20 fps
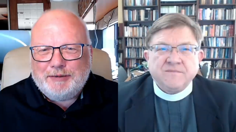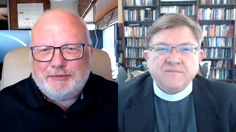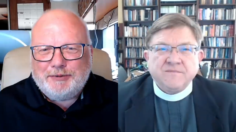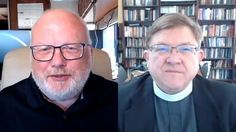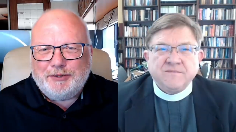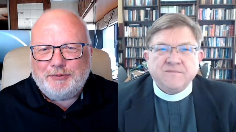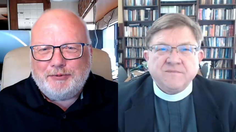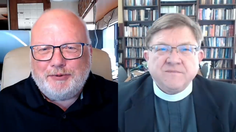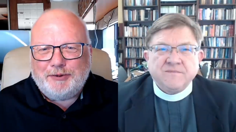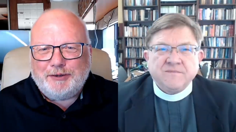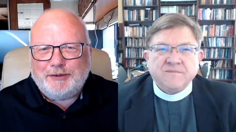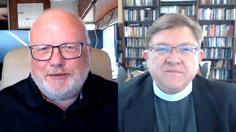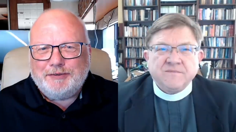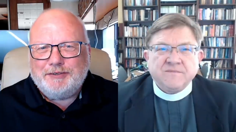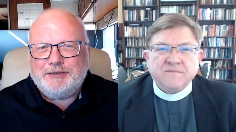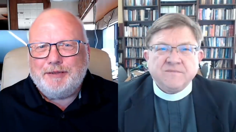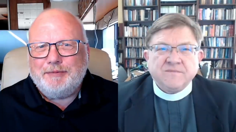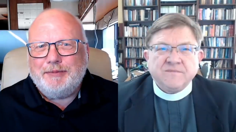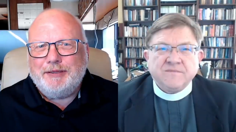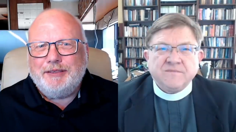Speaker 1: to the world,
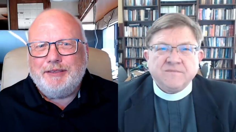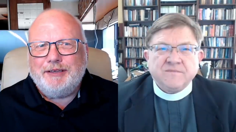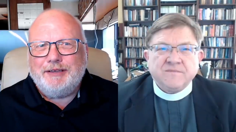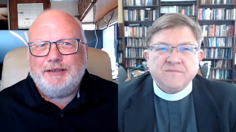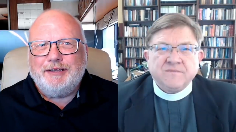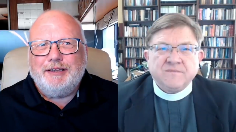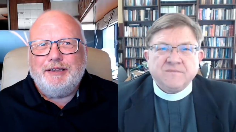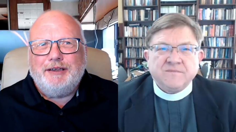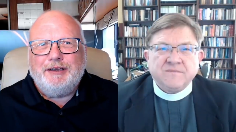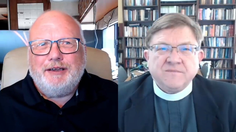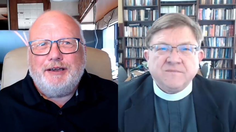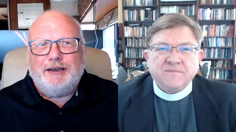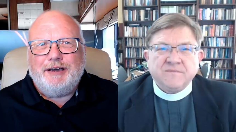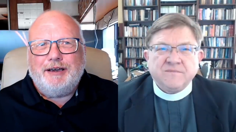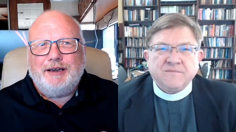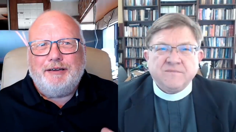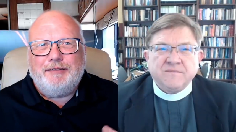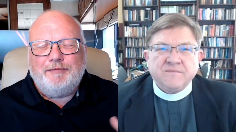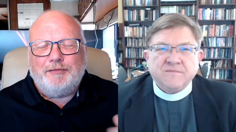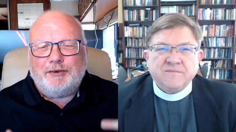something that
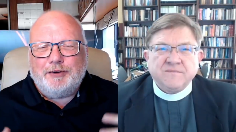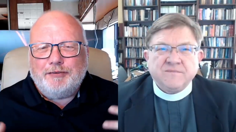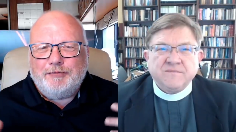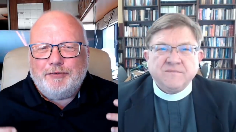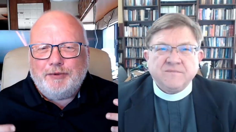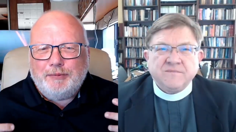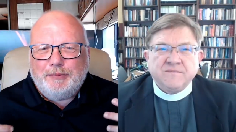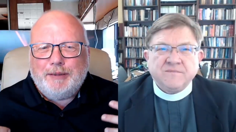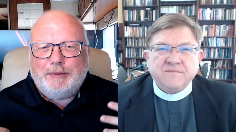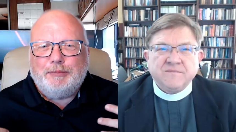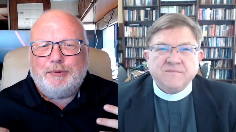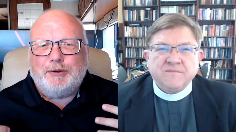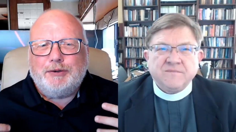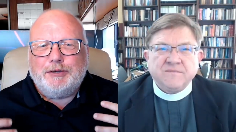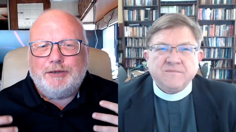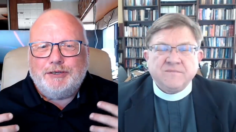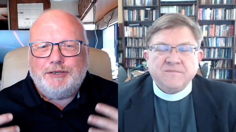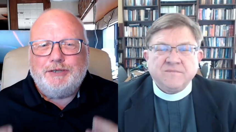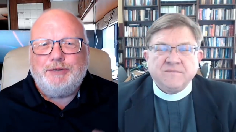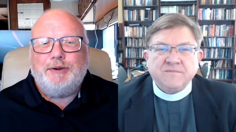uh, very few people
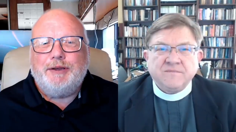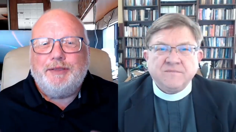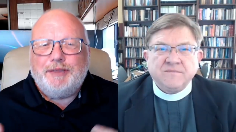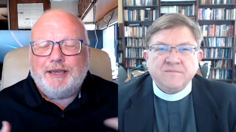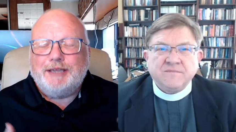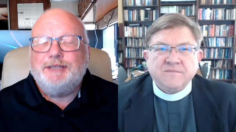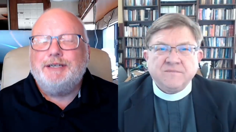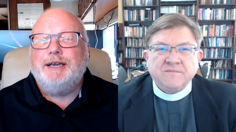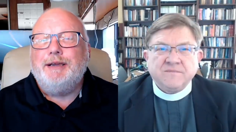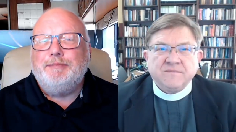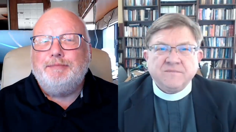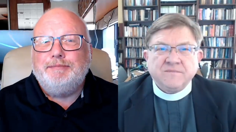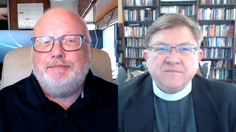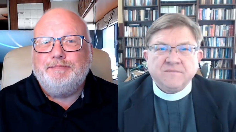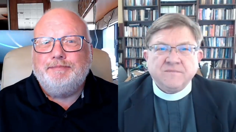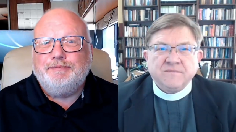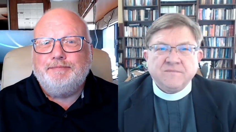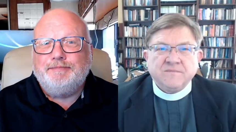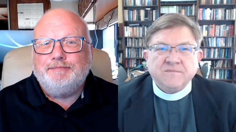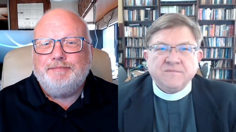could do at that time.
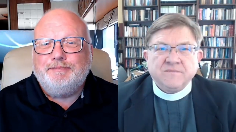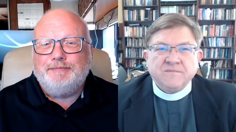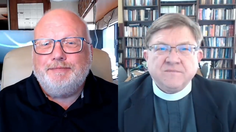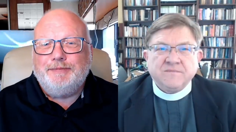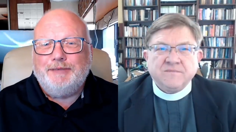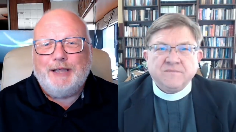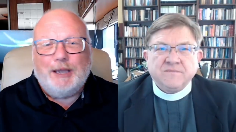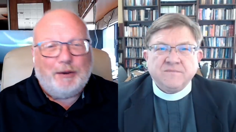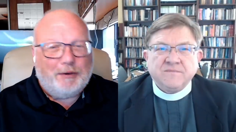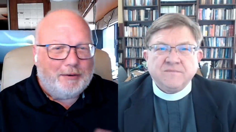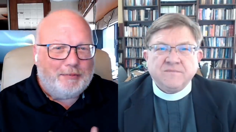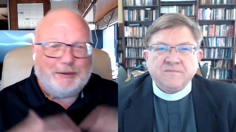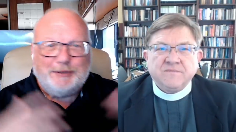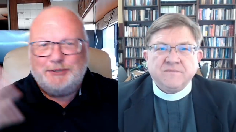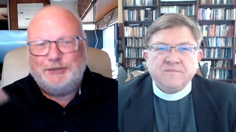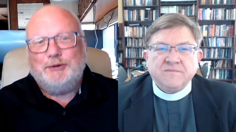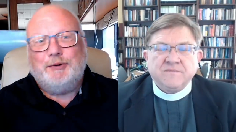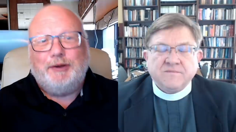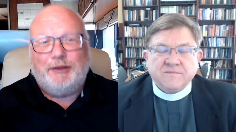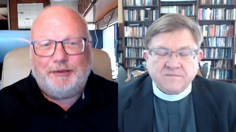Now
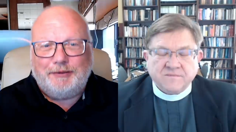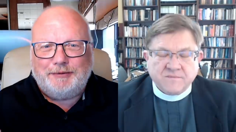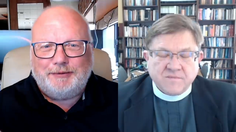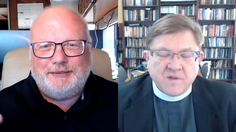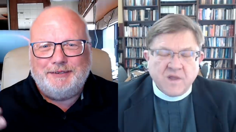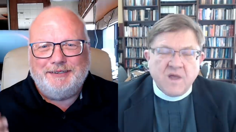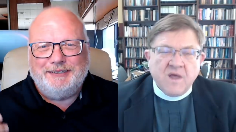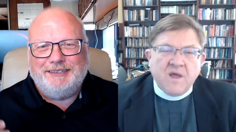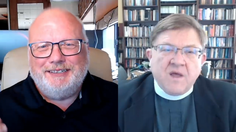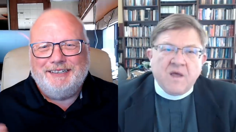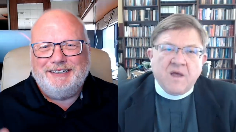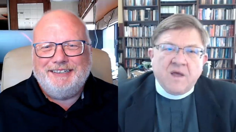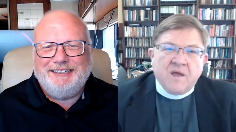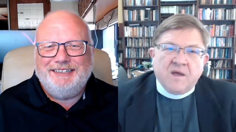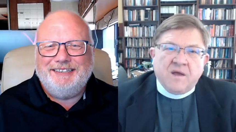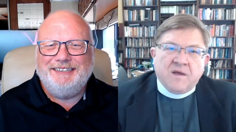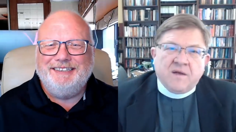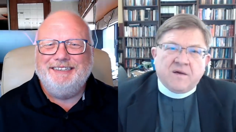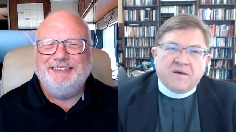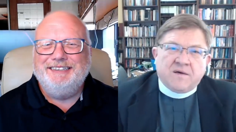
Speaker 2: everybody's doing it.
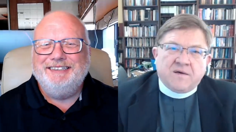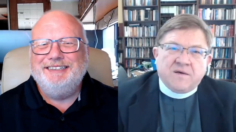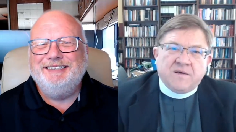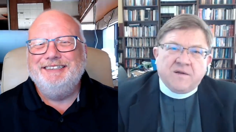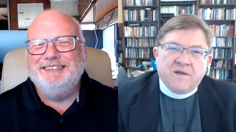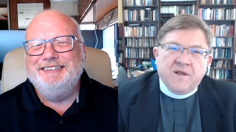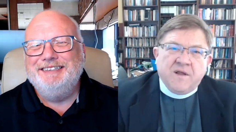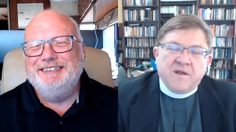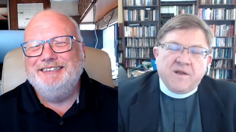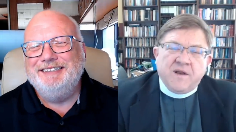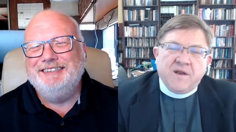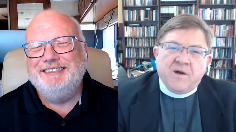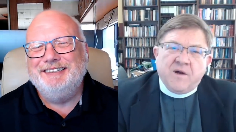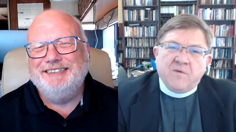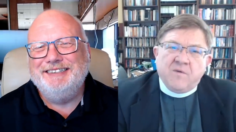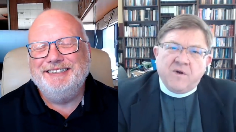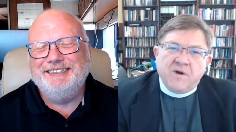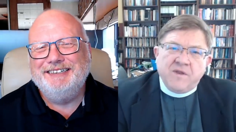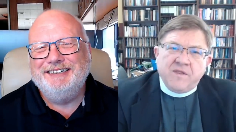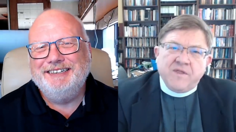Now, one of
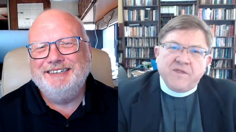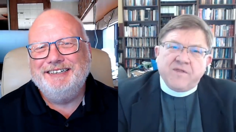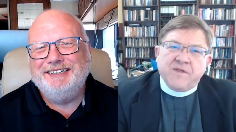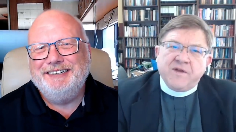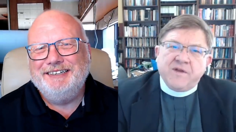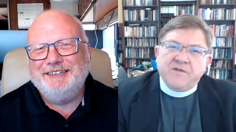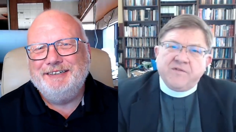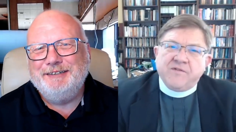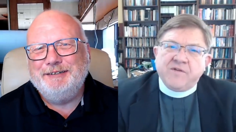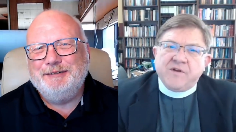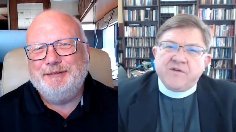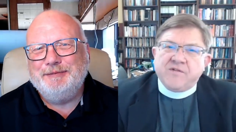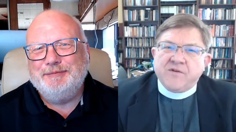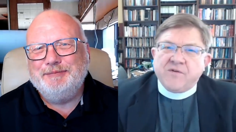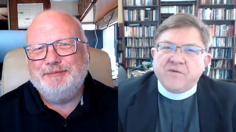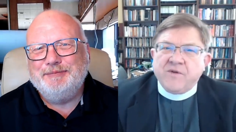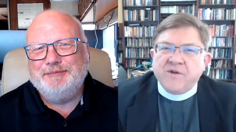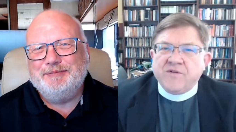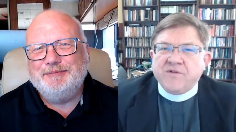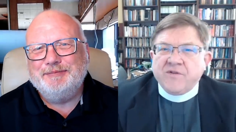the things that has
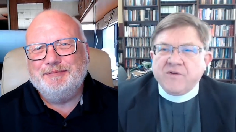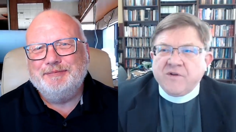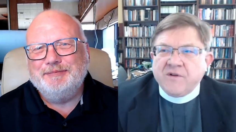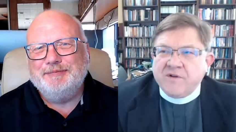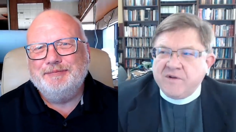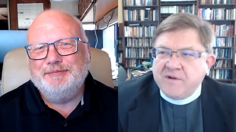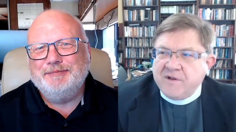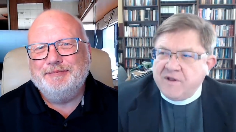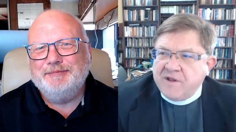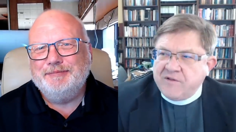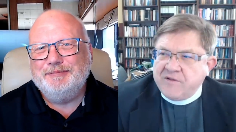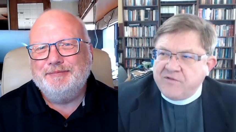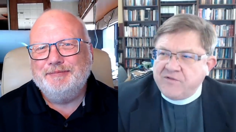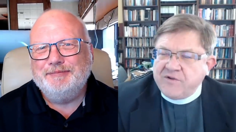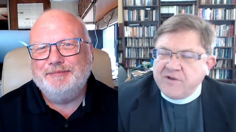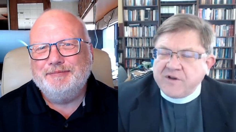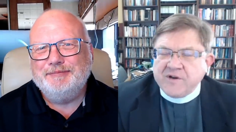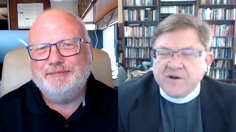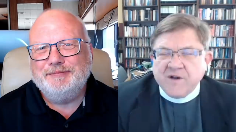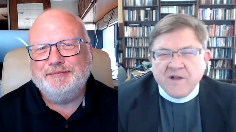arisen as
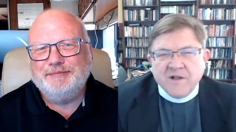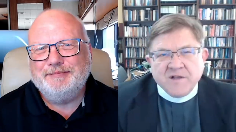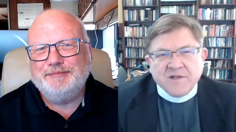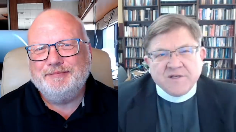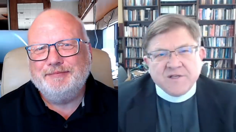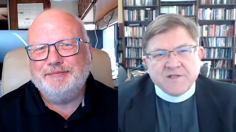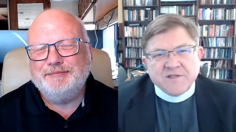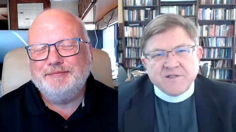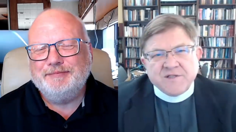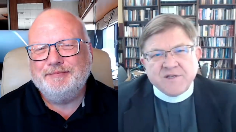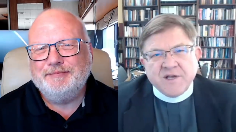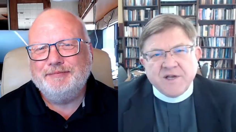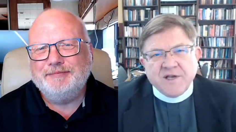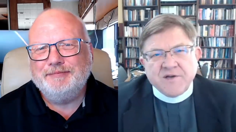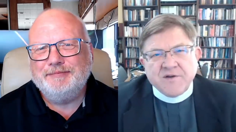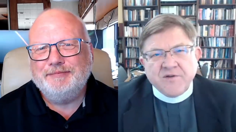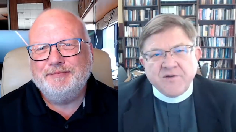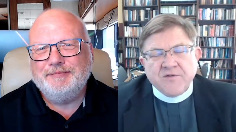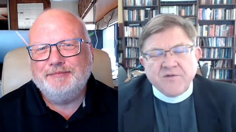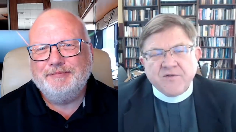technologies change
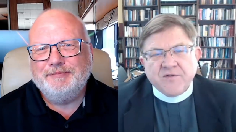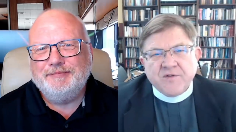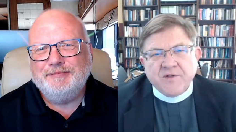is the